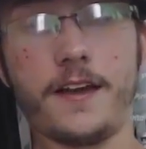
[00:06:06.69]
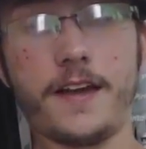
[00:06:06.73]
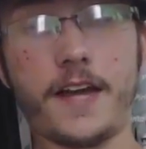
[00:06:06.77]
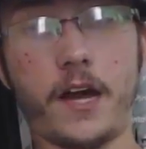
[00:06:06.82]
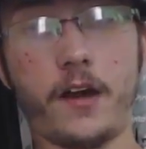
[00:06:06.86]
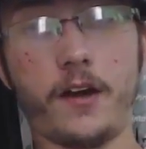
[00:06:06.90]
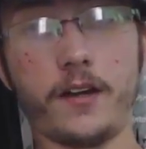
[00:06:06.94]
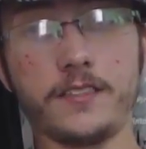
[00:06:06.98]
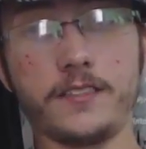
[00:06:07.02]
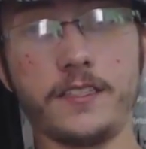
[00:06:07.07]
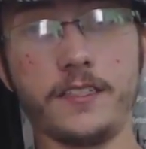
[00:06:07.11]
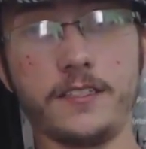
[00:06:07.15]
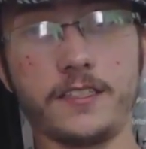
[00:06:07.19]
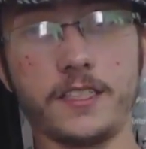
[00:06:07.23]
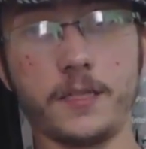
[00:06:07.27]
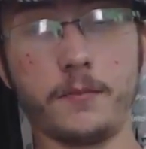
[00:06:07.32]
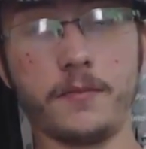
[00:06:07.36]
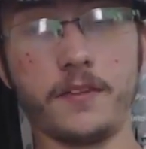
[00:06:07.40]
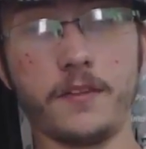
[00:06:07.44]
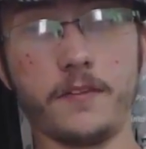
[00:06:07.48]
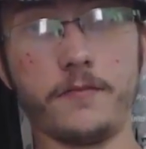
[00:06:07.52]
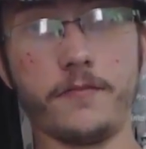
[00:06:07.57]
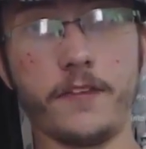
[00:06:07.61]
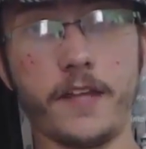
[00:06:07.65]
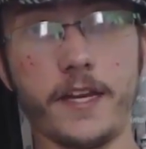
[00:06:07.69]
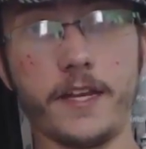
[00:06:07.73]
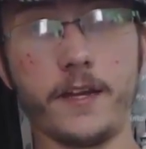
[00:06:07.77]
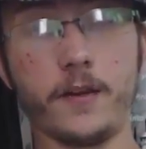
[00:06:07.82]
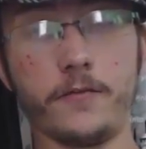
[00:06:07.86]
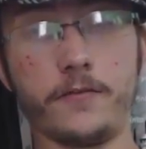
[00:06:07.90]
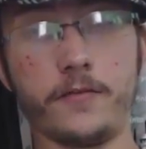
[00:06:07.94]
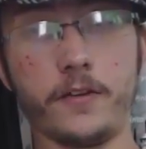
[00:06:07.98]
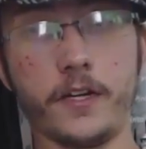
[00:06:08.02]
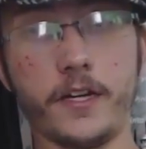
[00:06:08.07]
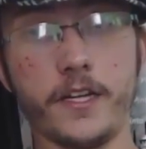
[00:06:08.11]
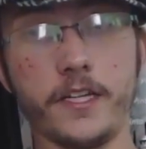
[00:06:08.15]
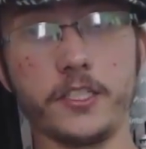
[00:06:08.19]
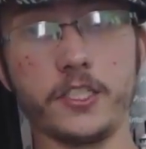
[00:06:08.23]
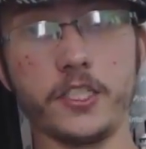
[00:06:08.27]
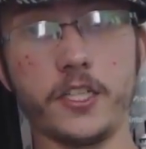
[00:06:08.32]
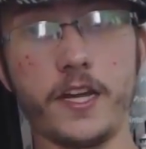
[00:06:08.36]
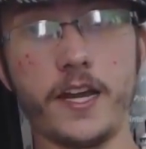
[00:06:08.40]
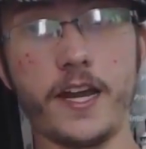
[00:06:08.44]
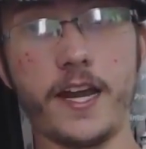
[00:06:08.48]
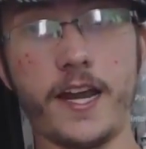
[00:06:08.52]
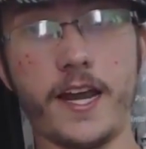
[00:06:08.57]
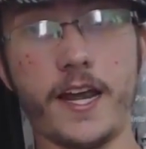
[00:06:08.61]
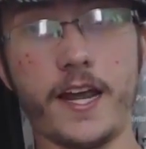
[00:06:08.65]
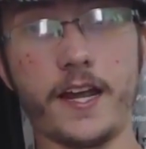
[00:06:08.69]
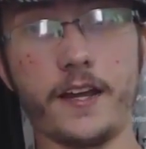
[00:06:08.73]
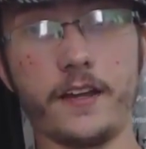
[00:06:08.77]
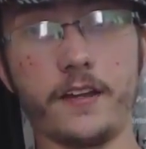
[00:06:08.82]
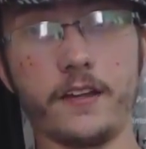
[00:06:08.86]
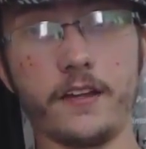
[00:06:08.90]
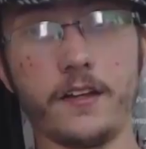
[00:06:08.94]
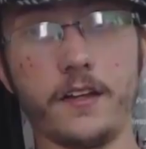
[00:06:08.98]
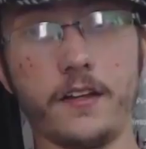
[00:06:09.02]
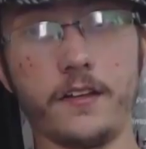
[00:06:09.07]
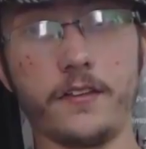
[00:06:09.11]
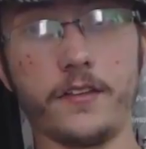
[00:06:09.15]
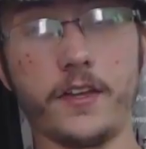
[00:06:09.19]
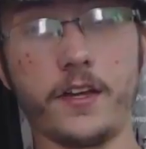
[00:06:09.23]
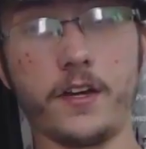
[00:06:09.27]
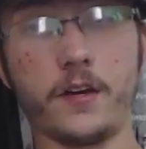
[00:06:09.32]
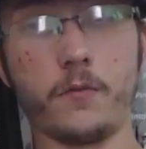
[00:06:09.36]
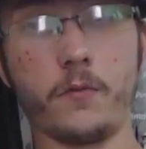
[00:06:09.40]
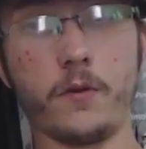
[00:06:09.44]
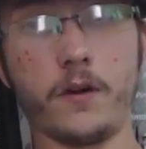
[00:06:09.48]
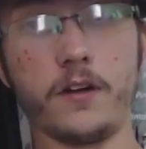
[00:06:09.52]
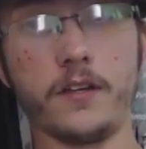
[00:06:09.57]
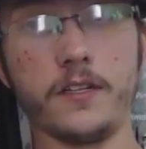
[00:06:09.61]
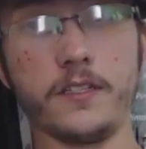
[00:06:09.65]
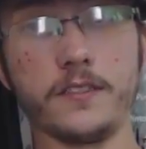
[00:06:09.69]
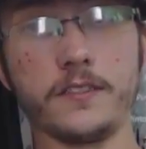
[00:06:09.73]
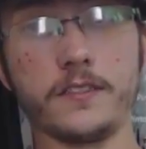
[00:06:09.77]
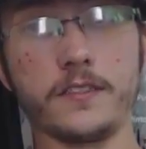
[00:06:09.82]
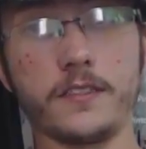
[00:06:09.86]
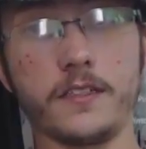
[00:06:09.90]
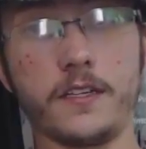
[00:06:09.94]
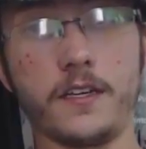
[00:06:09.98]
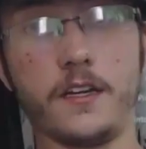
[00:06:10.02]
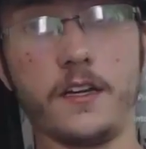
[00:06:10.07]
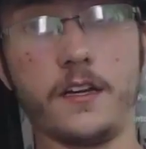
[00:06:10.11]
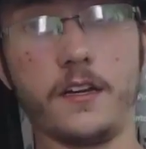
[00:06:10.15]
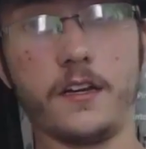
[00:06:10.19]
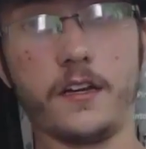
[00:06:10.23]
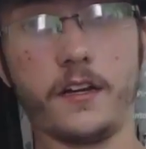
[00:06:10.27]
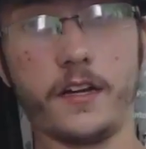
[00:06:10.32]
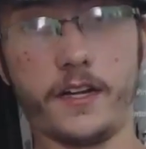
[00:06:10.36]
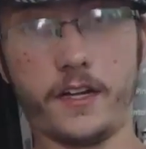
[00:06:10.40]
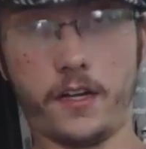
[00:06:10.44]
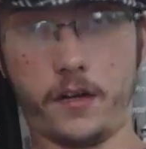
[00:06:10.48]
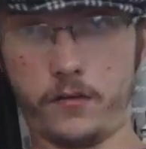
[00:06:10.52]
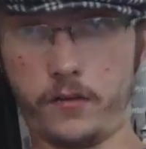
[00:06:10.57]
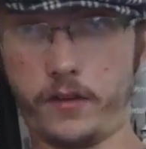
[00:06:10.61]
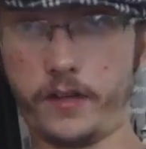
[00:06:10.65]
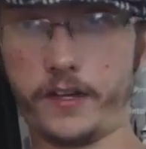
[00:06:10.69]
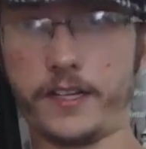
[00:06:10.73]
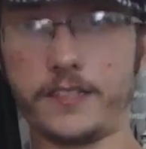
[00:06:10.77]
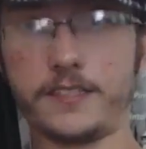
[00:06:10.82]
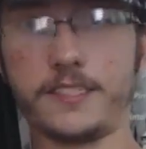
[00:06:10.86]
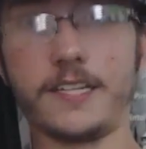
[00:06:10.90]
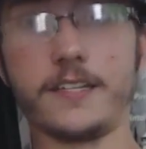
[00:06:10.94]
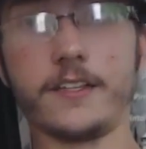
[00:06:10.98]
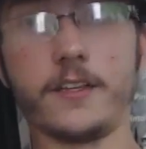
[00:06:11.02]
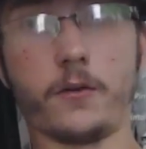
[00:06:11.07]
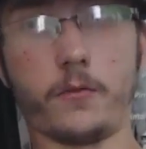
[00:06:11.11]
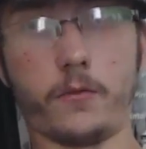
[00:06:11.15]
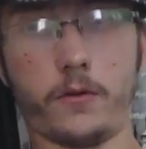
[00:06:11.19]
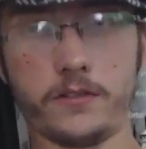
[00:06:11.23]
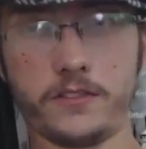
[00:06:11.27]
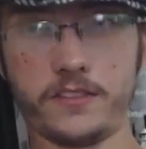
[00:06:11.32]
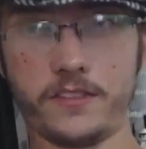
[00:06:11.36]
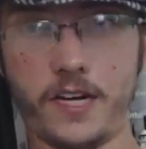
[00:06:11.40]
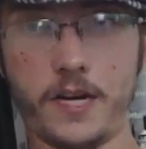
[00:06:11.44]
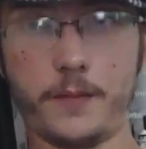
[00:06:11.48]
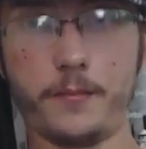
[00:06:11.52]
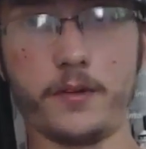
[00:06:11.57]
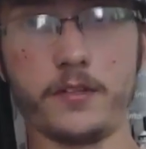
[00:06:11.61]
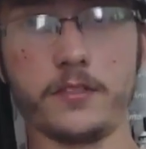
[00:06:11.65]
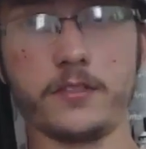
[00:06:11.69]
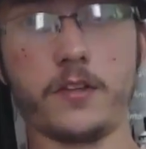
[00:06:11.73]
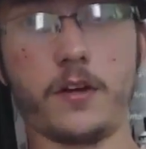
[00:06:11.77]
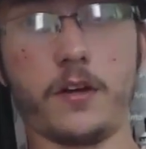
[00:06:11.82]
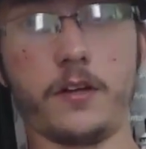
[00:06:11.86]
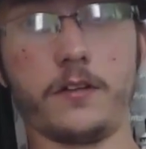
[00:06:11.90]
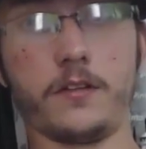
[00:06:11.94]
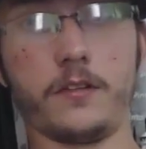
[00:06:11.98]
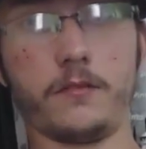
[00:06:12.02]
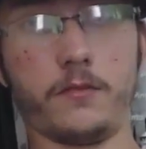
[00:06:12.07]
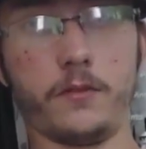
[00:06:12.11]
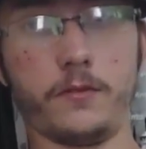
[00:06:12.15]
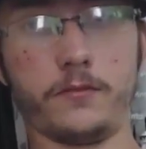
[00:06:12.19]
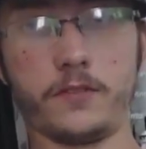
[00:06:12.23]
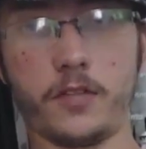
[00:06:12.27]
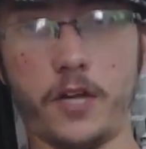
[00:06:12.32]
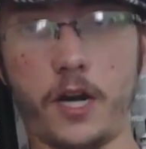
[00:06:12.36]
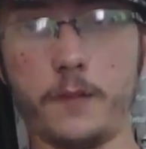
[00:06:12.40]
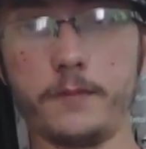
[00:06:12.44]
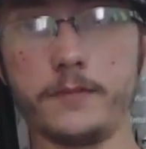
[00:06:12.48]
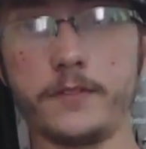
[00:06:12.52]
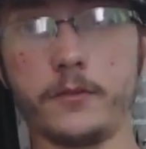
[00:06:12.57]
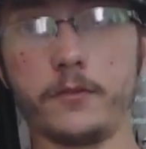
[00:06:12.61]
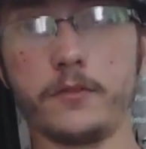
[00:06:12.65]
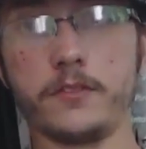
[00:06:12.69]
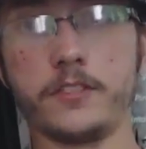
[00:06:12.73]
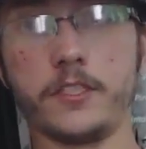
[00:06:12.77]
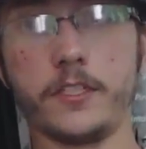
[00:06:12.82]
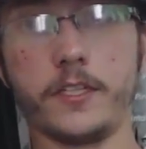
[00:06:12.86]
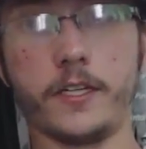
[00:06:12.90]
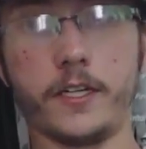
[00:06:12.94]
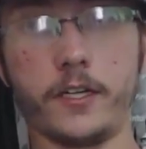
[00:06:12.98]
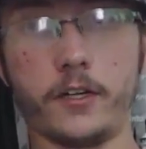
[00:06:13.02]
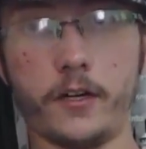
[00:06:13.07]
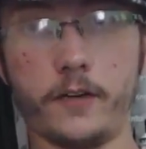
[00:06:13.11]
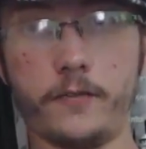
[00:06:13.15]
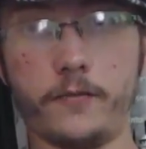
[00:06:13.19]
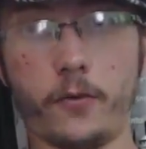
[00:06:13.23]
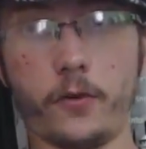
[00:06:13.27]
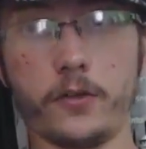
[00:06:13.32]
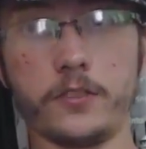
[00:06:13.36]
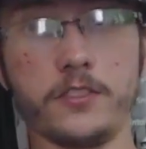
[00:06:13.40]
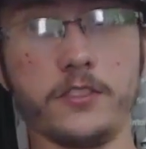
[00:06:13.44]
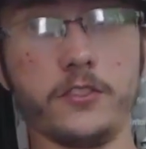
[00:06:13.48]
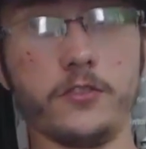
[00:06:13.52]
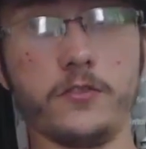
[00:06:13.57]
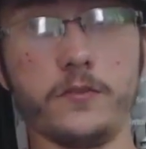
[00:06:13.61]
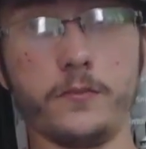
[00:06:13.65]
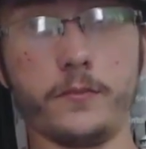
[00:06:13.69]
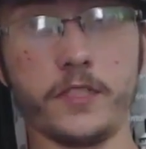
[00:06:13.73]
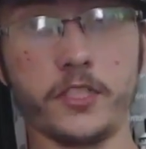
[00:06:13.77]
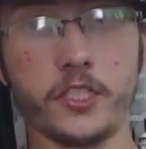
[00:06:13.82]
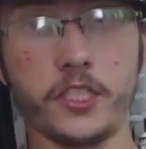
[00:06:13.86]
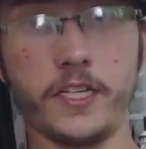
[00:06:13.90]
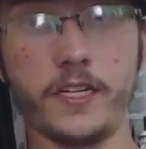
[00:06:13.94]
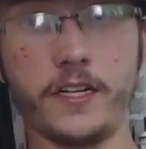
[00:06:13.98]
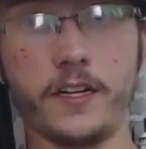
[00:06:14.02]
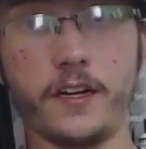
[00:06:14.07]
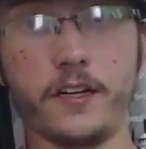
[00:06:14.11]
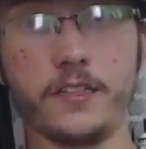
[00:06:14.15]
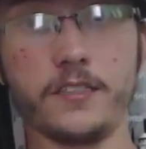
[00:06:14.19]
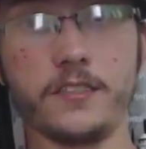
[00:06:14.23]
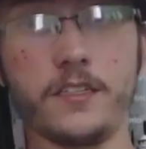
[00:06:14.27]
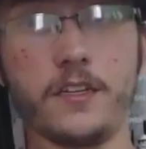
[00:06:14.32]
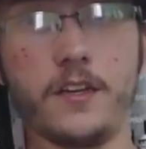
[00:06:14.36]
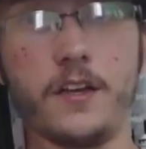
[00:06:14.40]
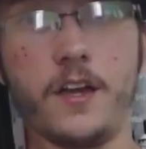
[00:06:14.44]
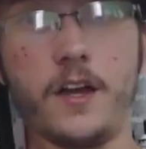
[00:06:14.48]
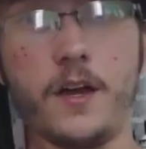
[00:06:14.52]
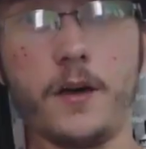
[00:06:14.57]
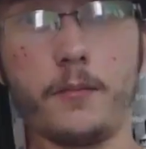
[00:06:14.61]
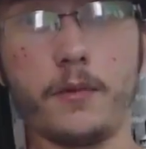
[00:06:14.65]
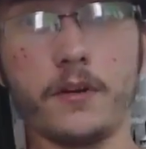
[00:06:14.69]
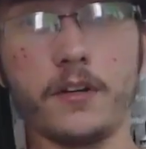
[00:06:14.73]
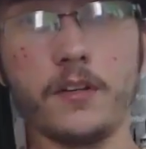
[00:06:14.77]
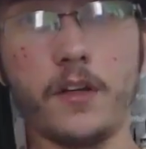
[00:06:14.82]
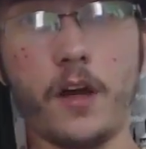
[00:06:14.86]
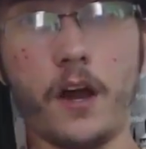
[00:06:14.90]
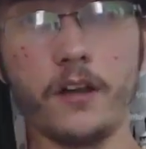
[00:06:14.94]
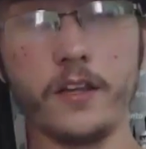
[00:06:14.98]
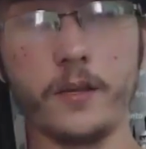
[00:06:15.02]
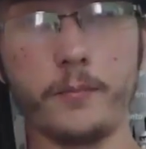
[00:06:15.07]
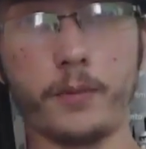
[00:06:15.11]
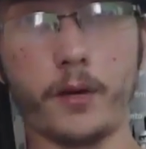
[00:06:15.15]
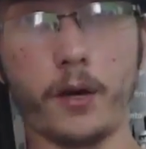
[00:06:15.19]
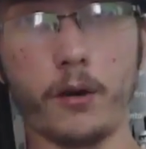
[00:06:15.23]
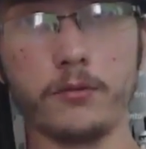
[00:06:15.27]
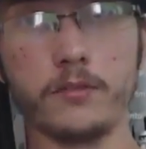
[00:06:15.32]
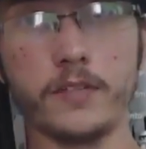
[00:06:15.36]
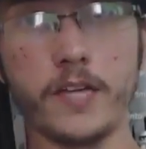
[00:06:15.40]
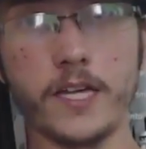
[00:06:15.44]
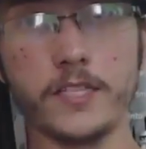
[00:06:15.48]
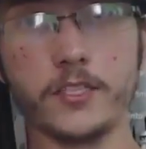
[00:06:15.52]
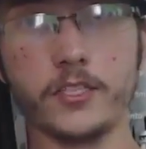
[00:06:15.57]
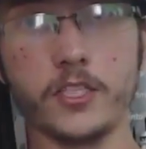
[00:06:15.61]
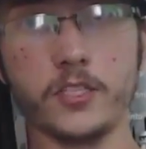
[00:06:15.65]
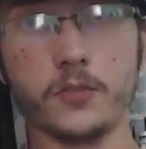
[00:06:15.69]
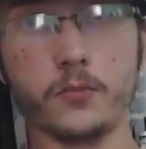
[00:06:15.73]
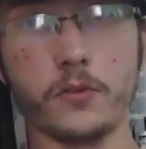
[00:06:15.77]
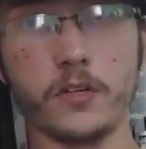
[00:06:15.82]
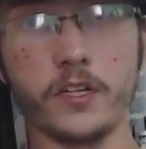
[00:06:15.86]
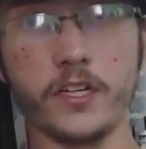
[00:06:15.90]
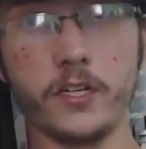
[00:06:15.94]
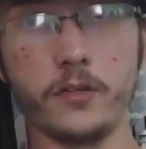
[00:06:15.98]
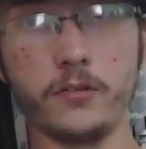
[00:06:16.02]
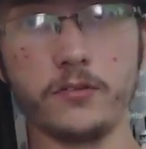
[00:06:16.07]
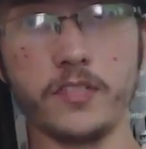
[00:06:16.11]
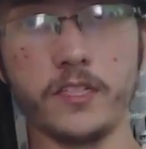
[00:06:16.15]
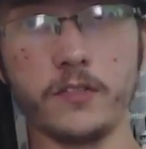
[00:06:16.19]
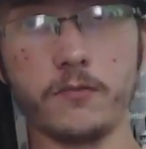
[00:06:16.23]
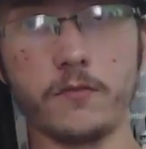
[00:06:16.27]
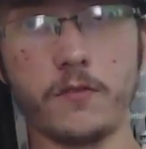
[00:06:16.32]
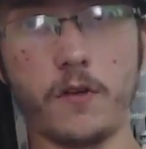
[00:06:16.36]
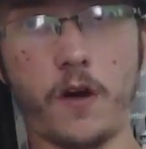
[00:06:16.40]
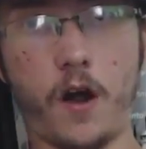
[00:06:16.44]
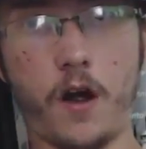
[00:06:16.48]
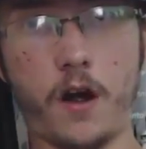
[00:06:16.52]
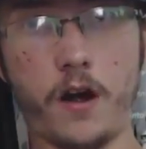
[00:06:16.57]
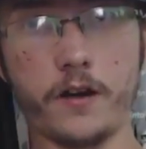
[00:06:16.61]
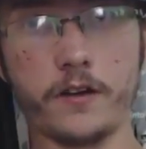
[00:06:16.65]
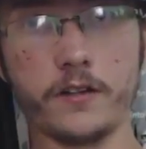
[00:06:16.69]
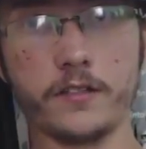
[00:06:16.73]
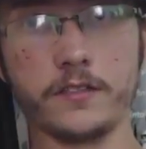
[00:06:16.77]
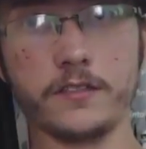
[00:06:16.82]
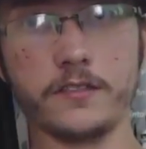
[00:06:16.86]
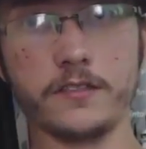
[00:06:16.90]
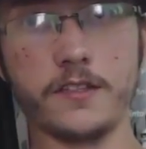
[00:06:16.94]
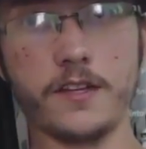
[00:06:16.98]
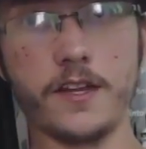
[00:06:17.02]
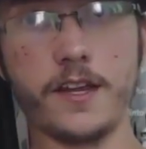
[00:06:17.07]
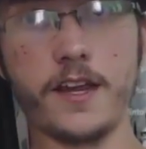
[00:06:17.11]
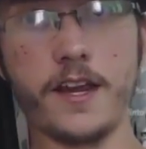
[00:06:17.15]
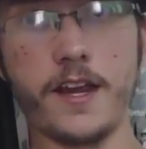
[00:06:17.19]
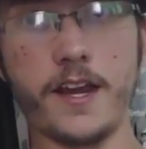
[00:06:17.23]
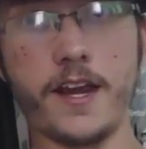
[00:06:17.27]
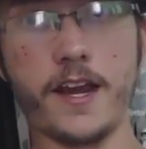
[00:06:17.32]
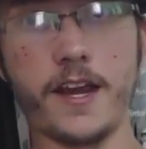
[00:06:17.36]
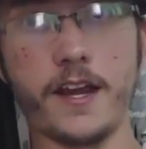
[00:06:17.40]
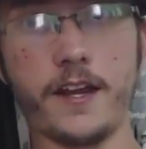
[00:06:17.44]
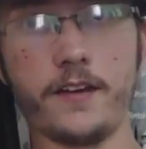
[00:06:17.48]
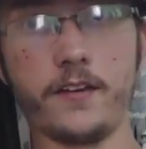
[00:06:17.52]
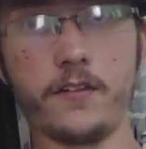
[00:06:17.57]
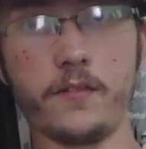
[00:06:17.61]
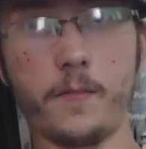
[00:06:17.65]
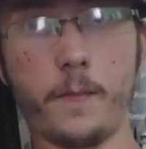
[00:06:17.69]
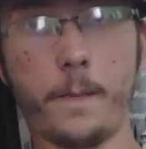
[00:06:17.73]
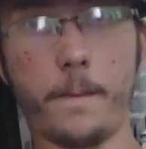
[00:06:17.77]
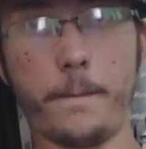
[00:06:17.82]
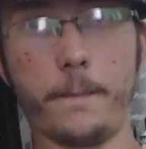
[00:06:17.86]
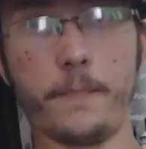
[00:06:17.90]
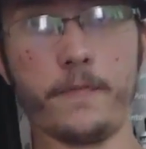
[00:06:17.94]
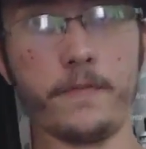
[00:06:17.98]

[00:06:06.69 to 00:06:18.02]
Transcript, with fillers: Now I've seen some of the video footage, and there was you know, like I said, there were snipers on the rooftops. There were security forces using machine guns. But a lot of the protesters were using rocks and